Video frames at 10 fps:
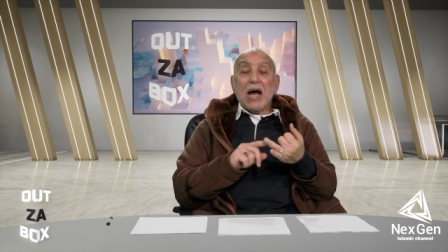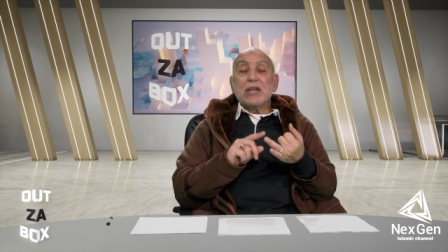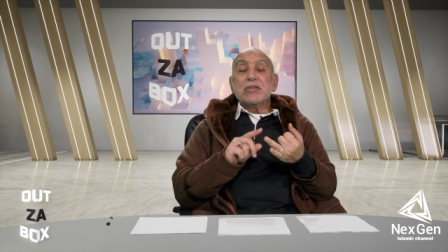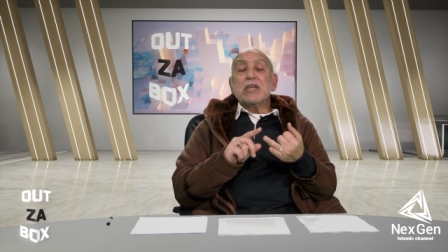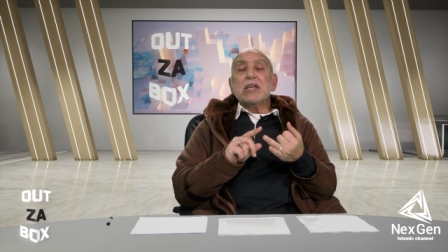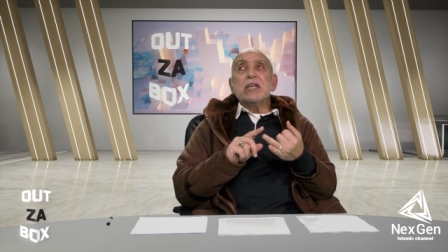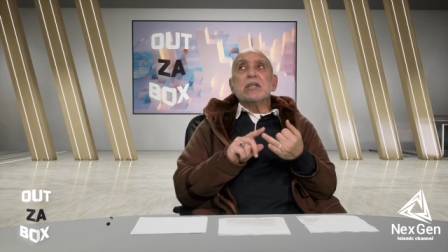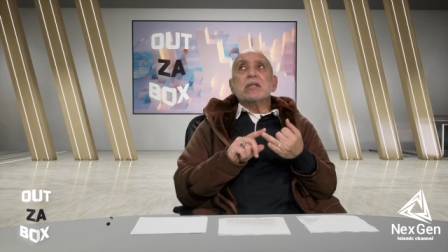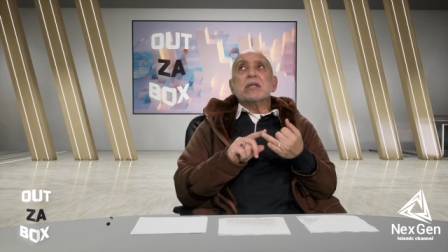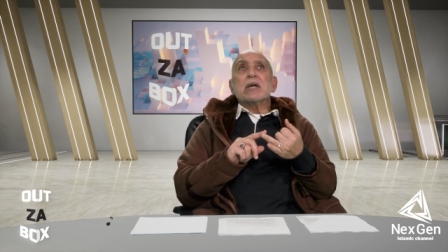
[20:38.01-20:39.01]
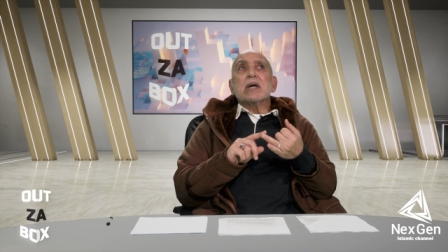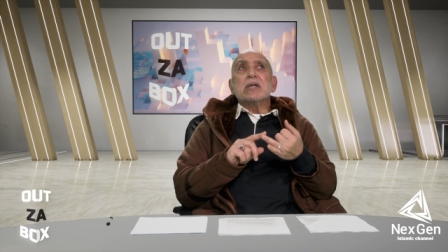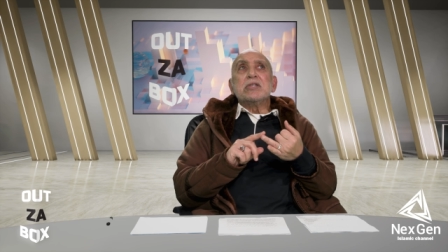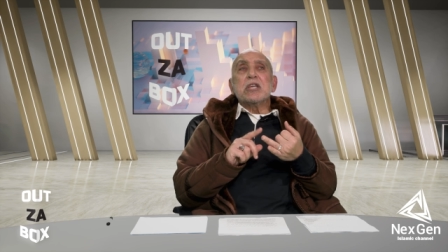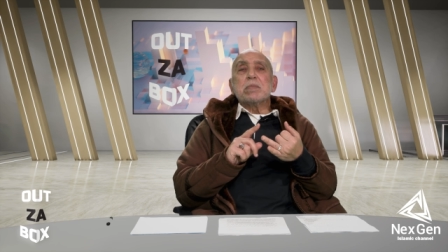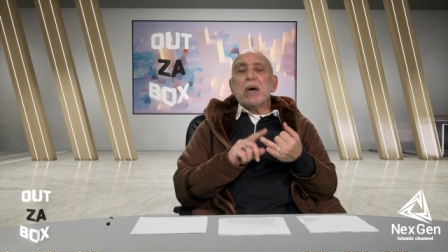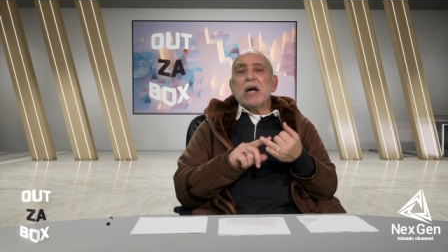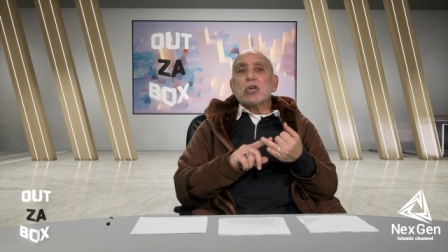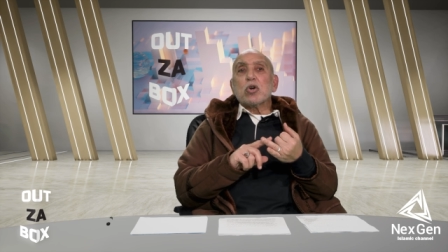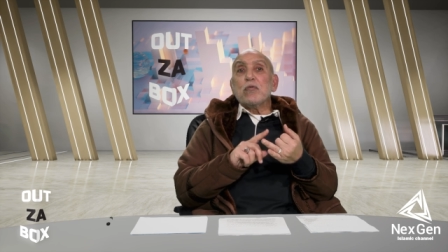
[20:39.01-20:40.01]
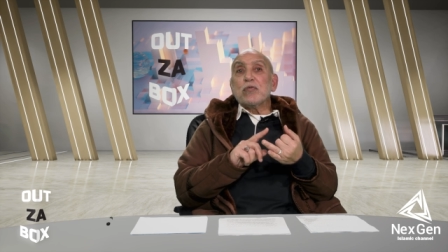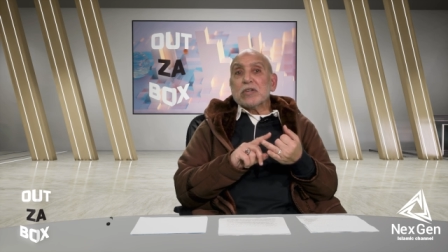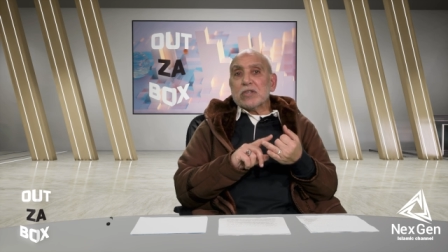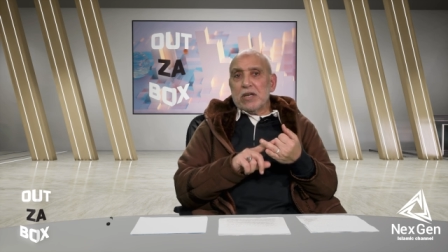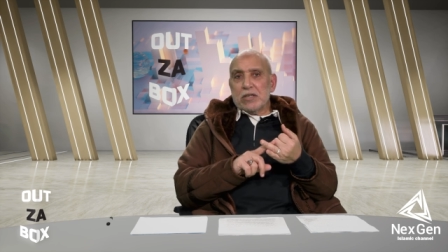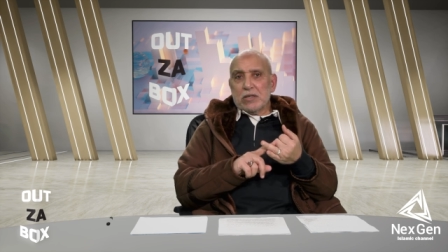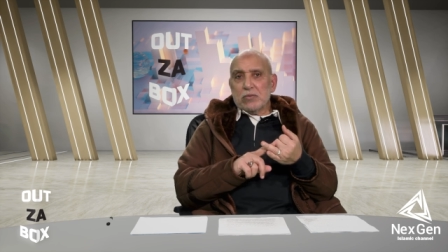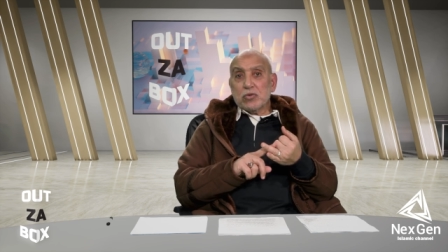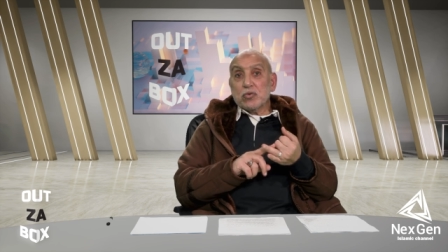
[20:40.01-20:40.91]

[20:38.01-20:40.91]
and in nearby conflict area,